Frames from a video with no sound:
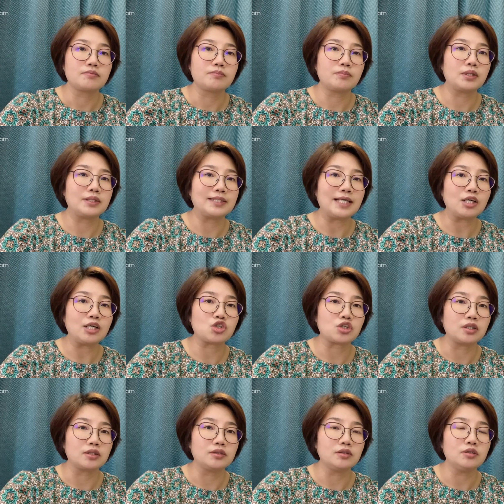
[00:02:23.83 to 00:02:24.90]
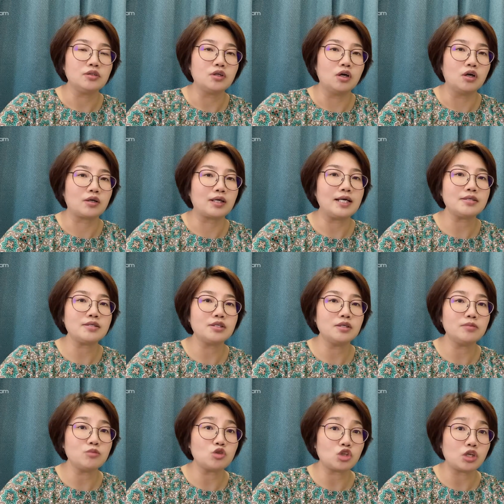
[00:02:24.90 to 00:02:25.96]
production or
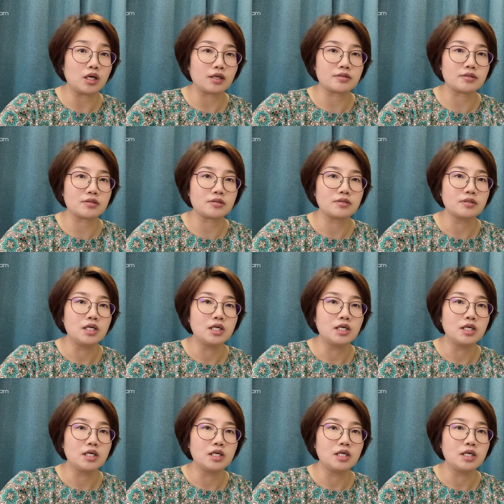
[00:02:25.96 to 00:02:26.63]
custom socks,